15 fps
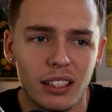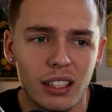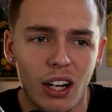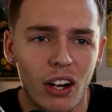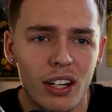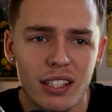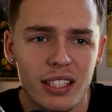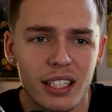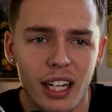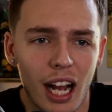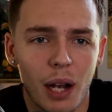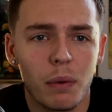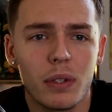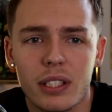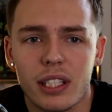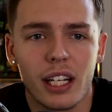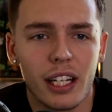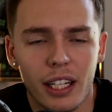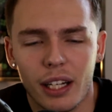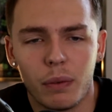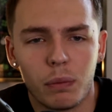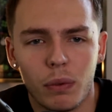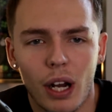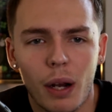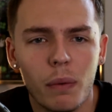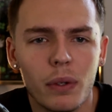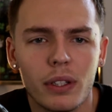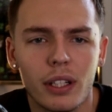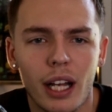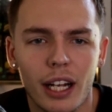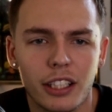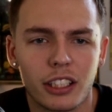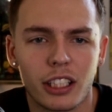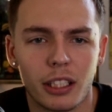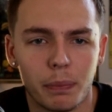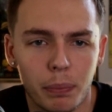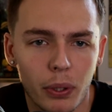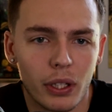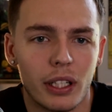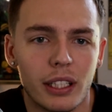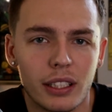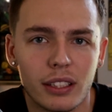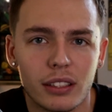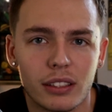honestly, I would actually put it,